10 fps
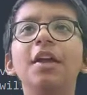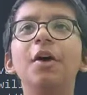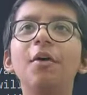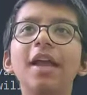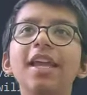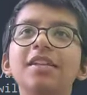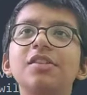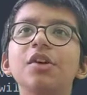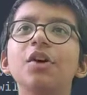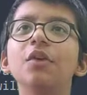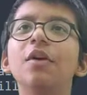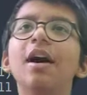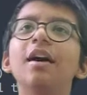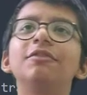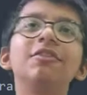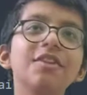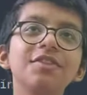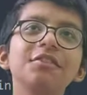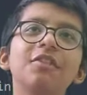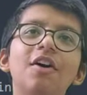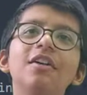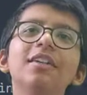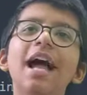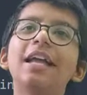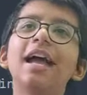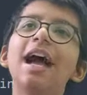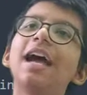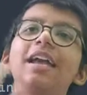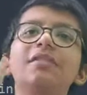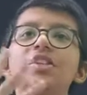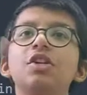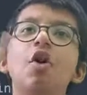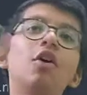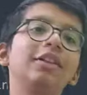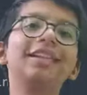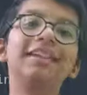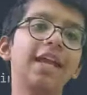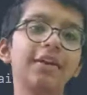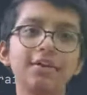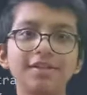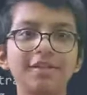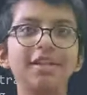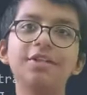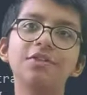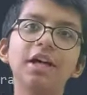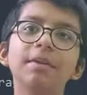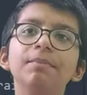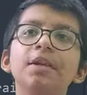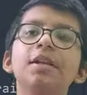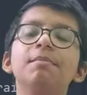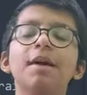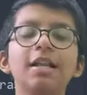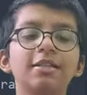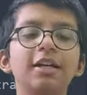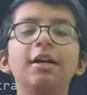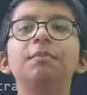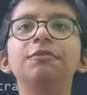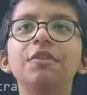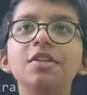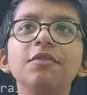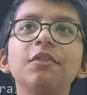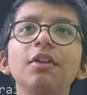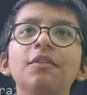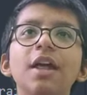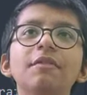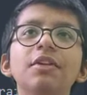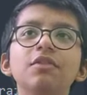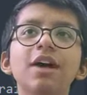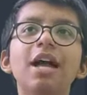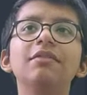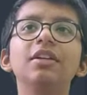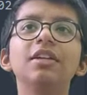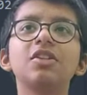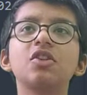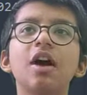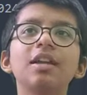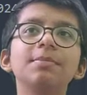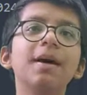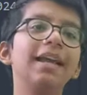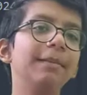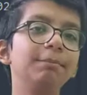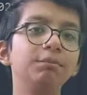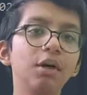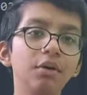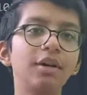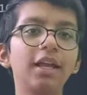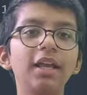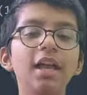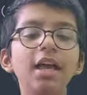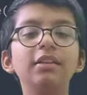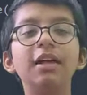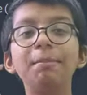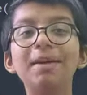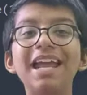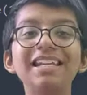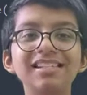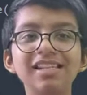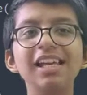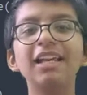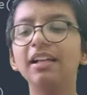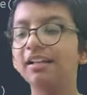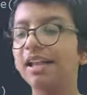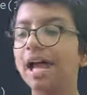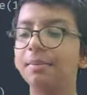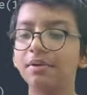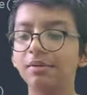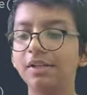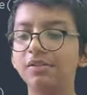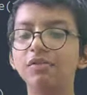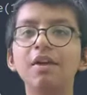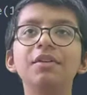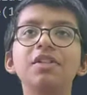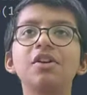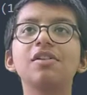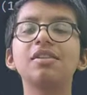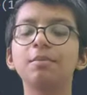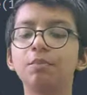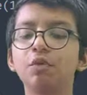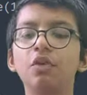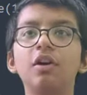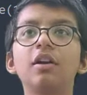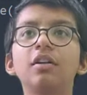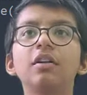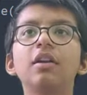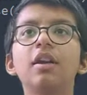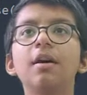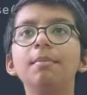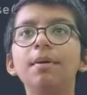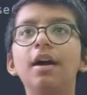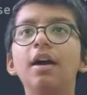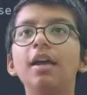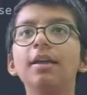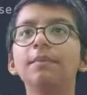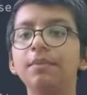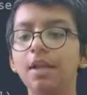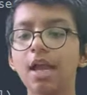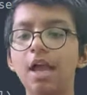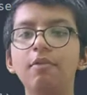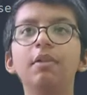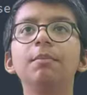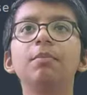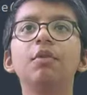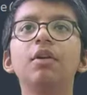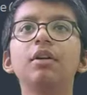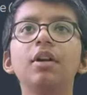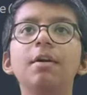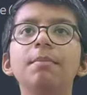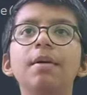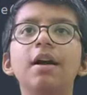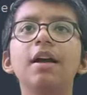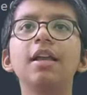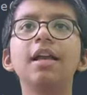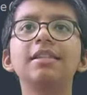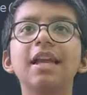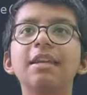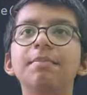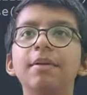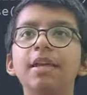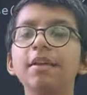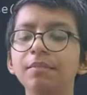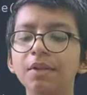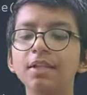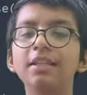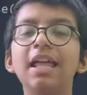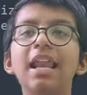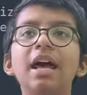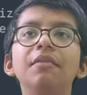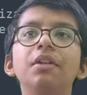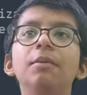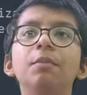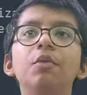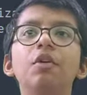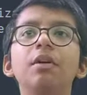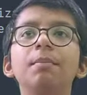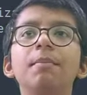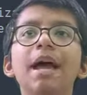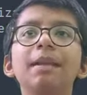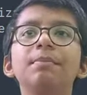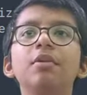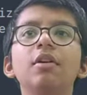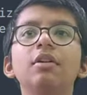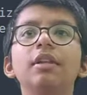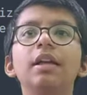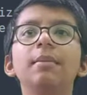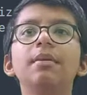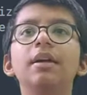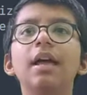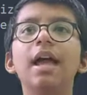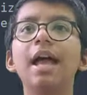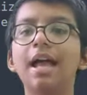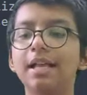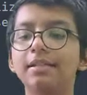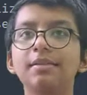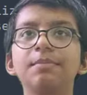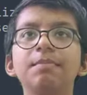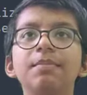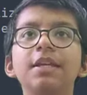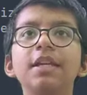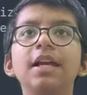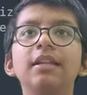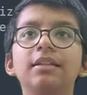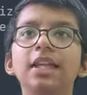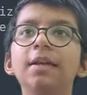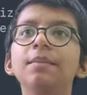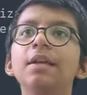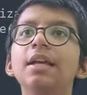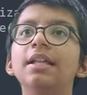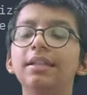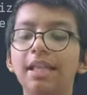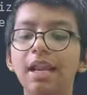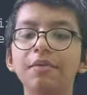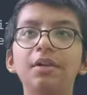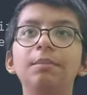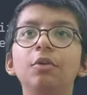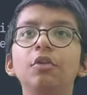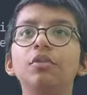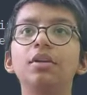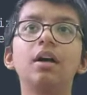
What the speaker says: Okay, so first of all, I have written all the layers, etc. But first of all, what I will do, I will start by importing the basic library. So I will just import NumPy. I will import NumPy as NP. Then I will import Matplotlib as PLT. Then I will import